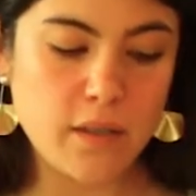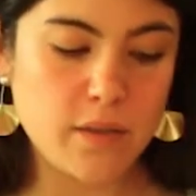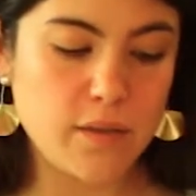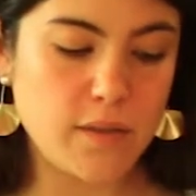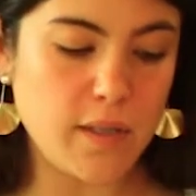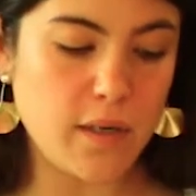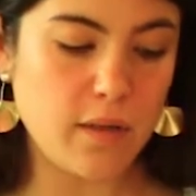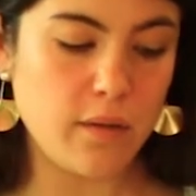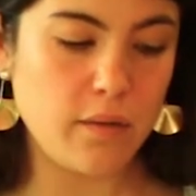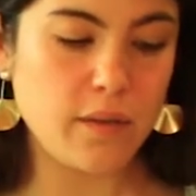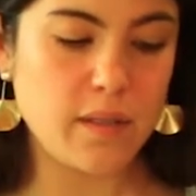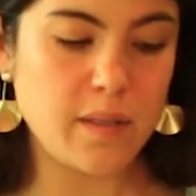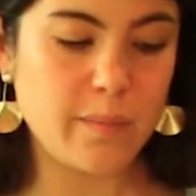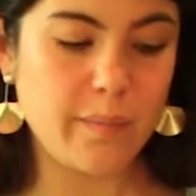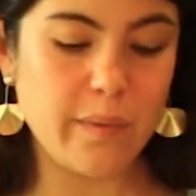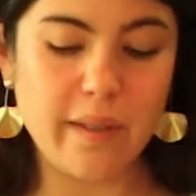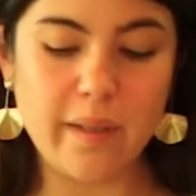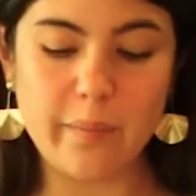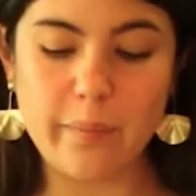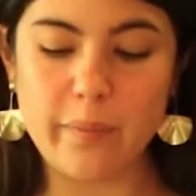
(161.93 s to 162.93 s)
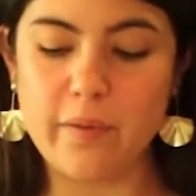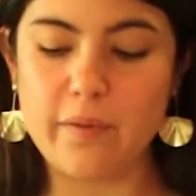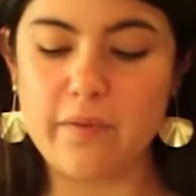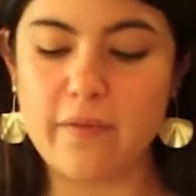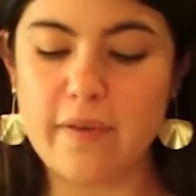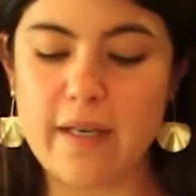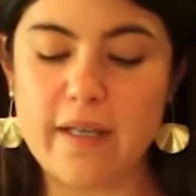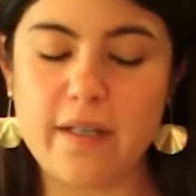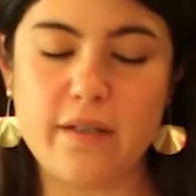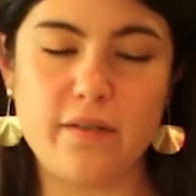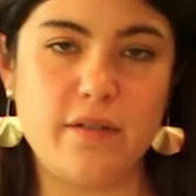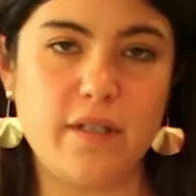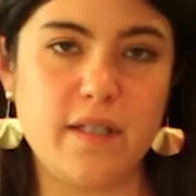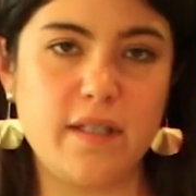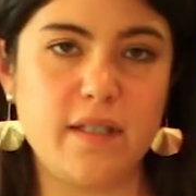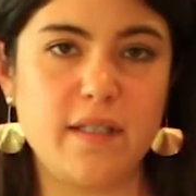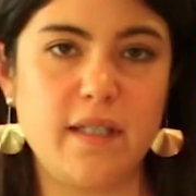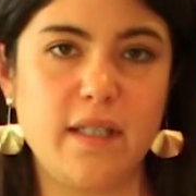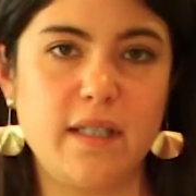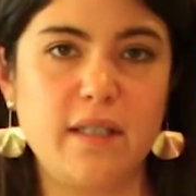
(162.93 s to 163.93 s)
So to bulletproof it, you
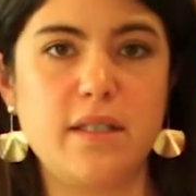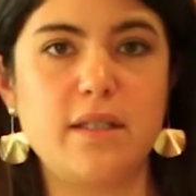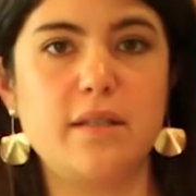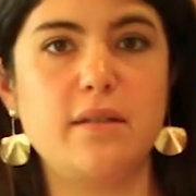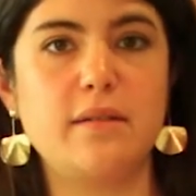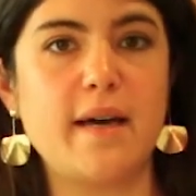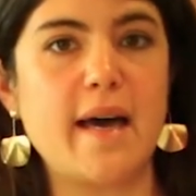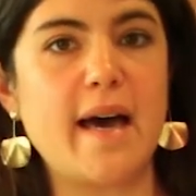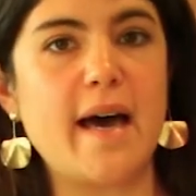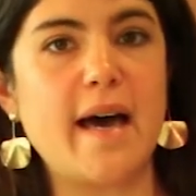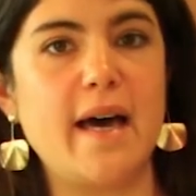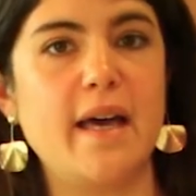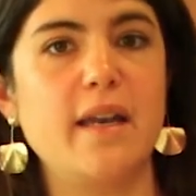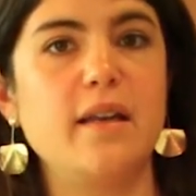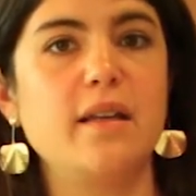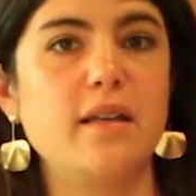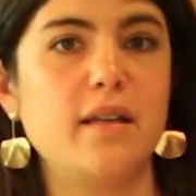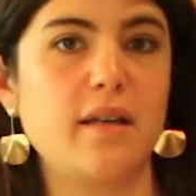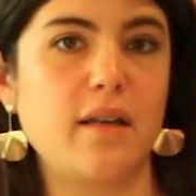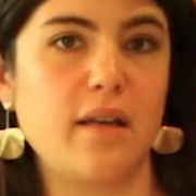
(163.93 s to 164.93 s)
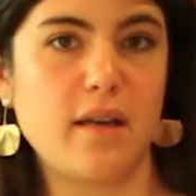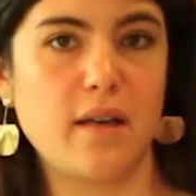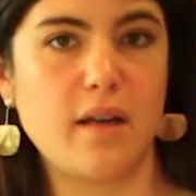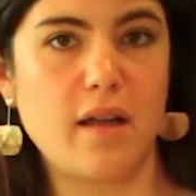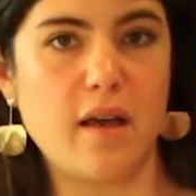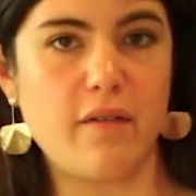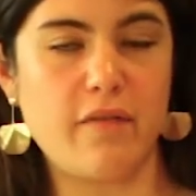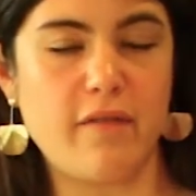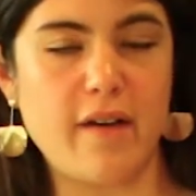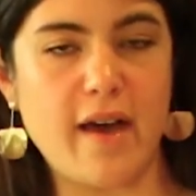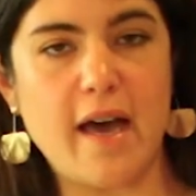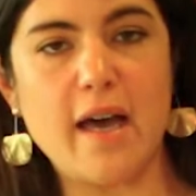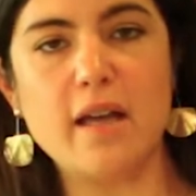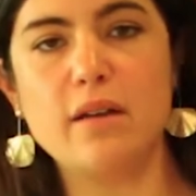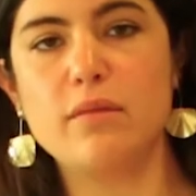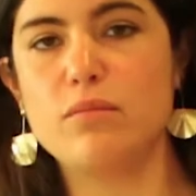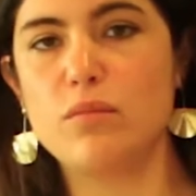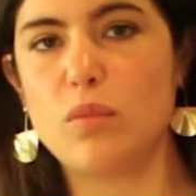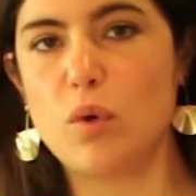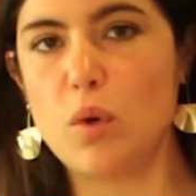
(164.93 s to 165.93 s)
just need to add a
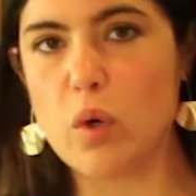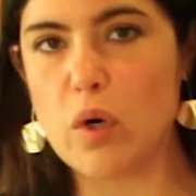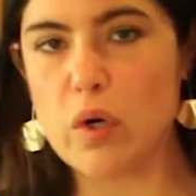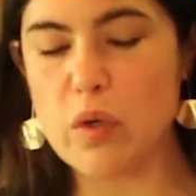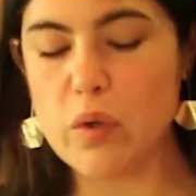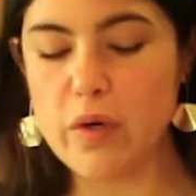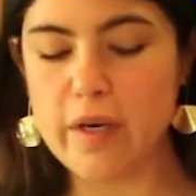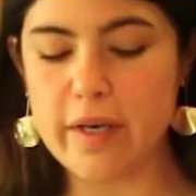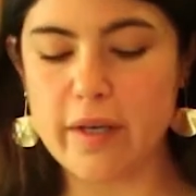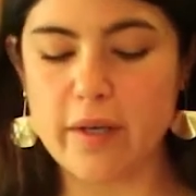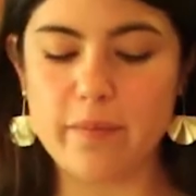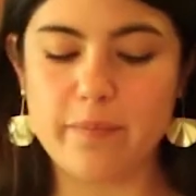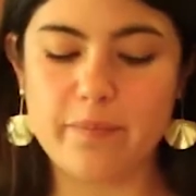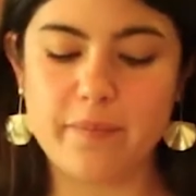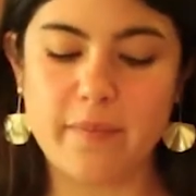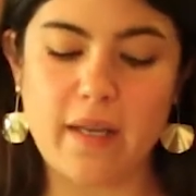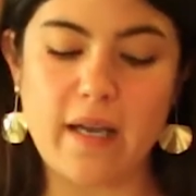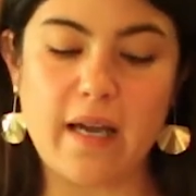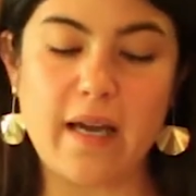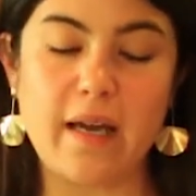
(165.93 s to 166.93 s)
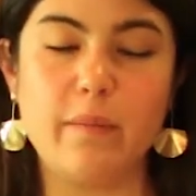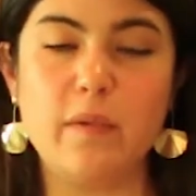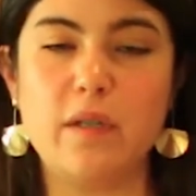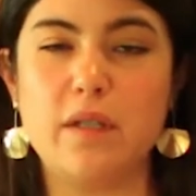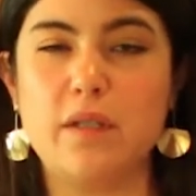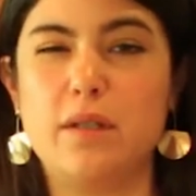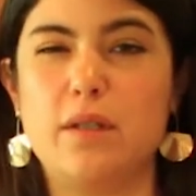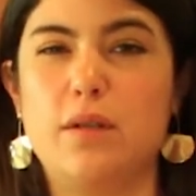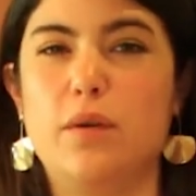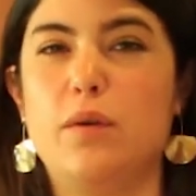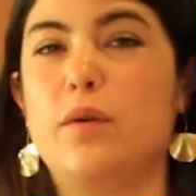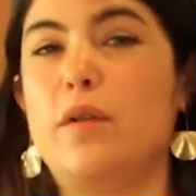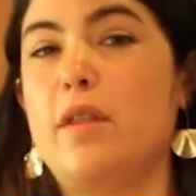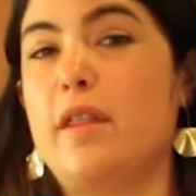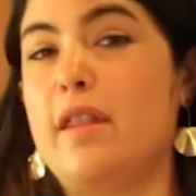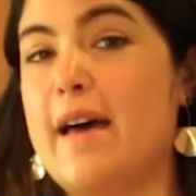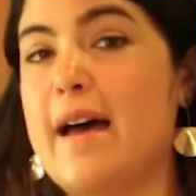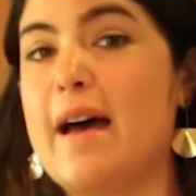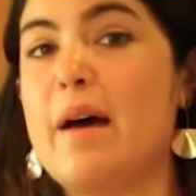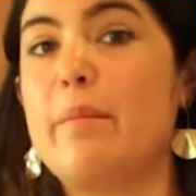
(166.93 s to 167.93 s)
fat or an oil. I'm going to do
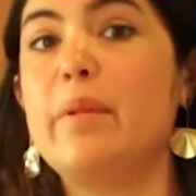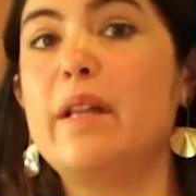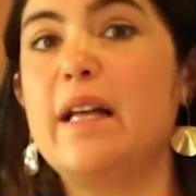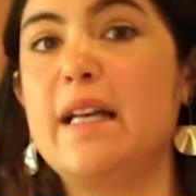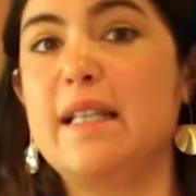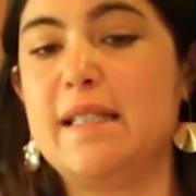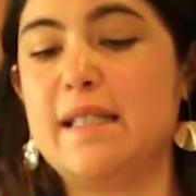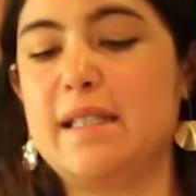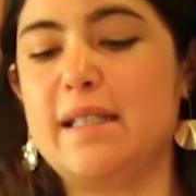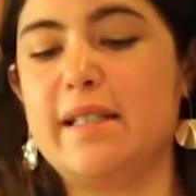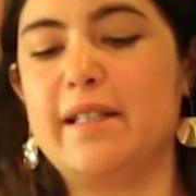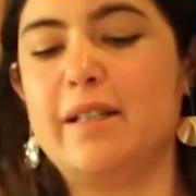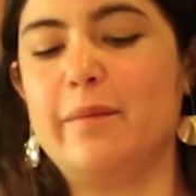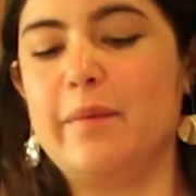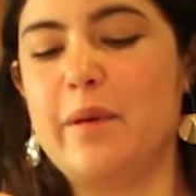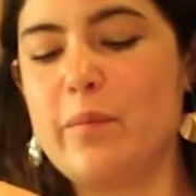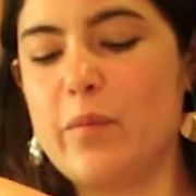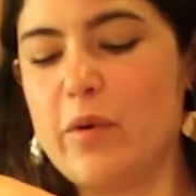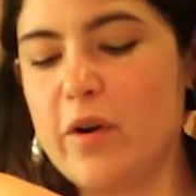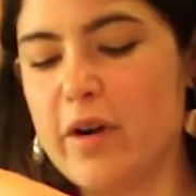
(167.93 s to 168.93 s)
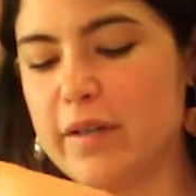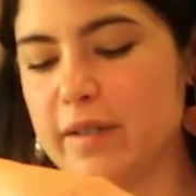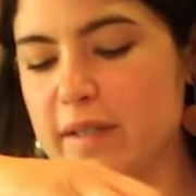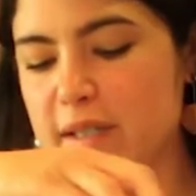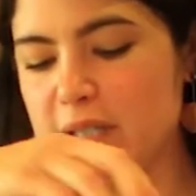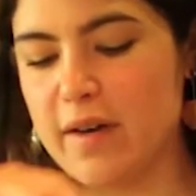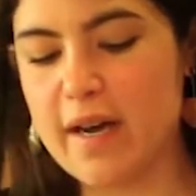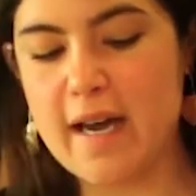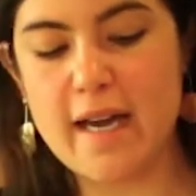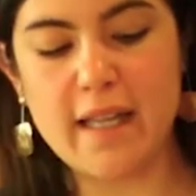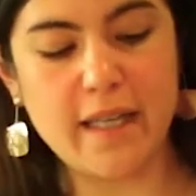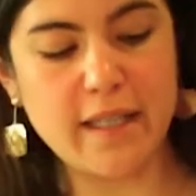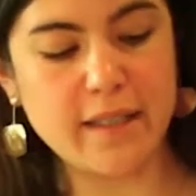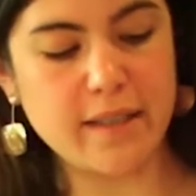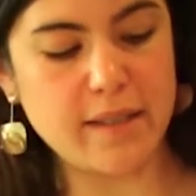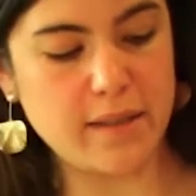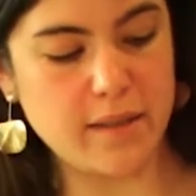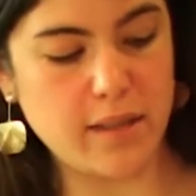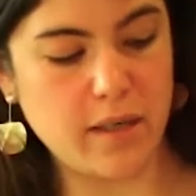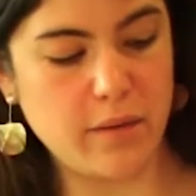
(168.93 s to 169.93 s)
that plus a little bit more. So I like
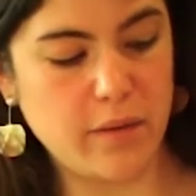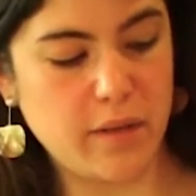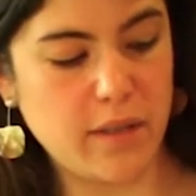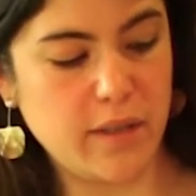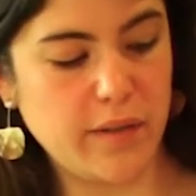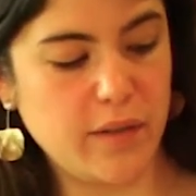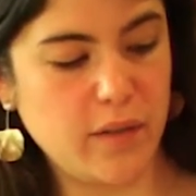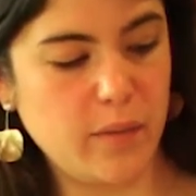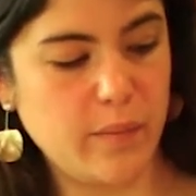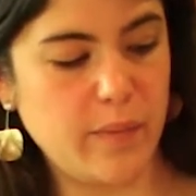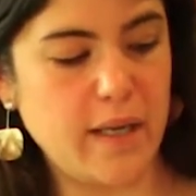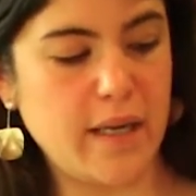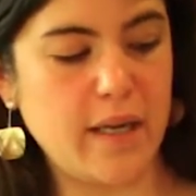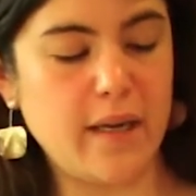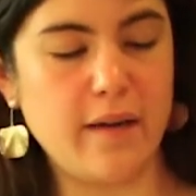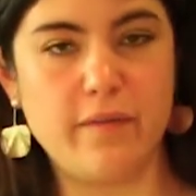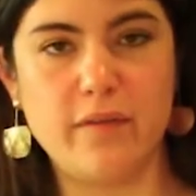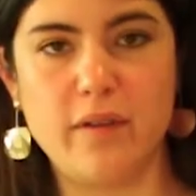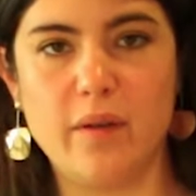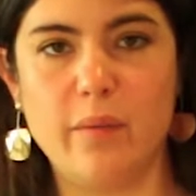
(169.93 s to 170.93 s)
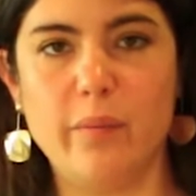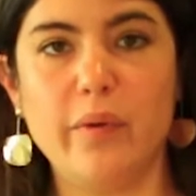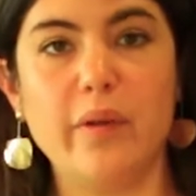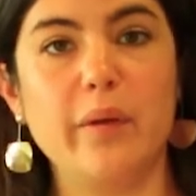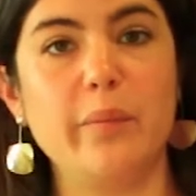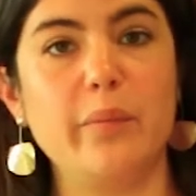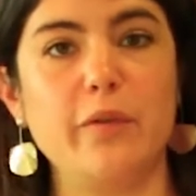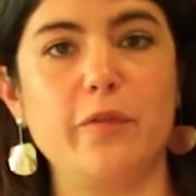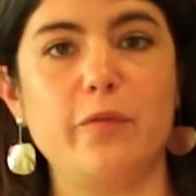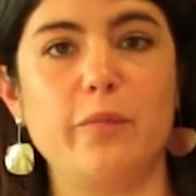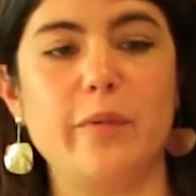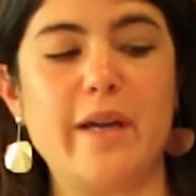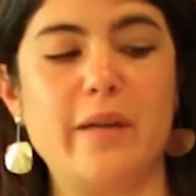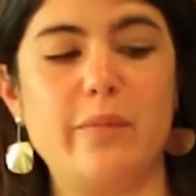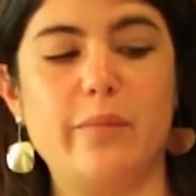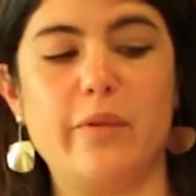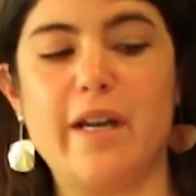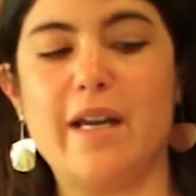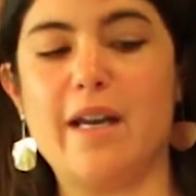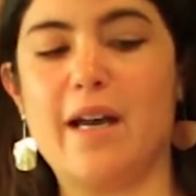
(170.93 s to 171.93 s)
to start with a little bit of the Bulletproof
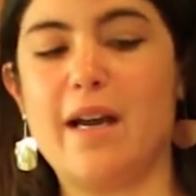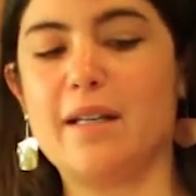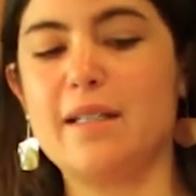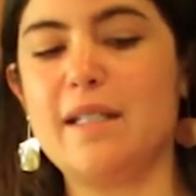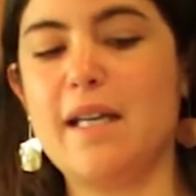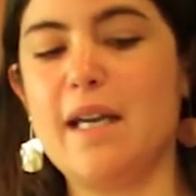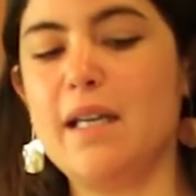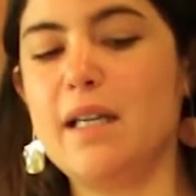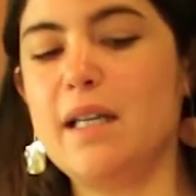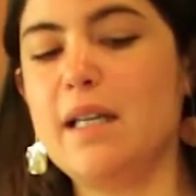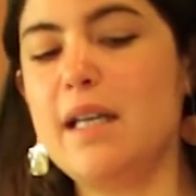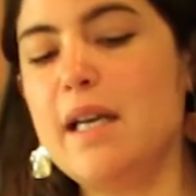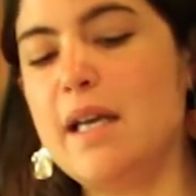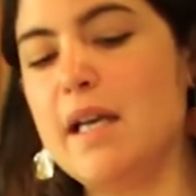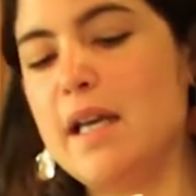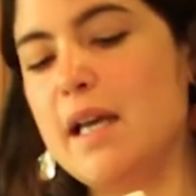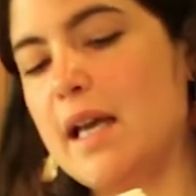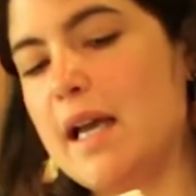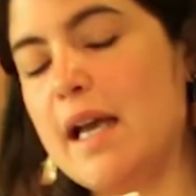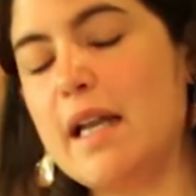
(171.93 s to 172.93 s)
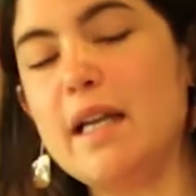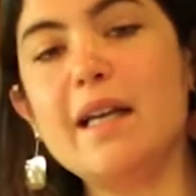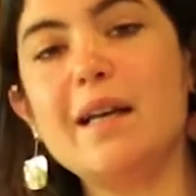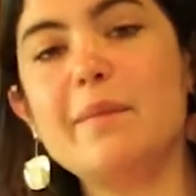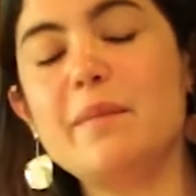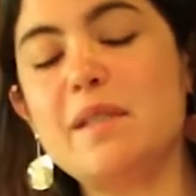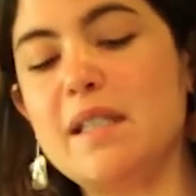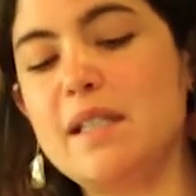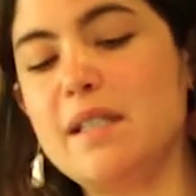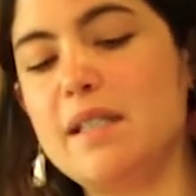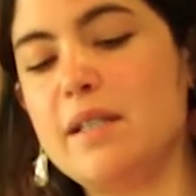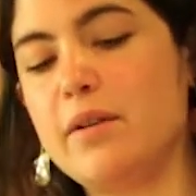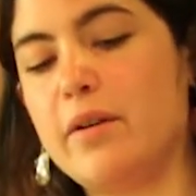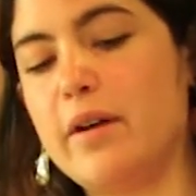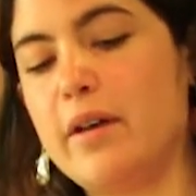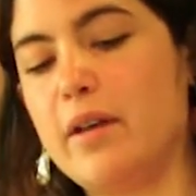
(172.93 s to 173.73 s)
brand Brain Octane. Any MCT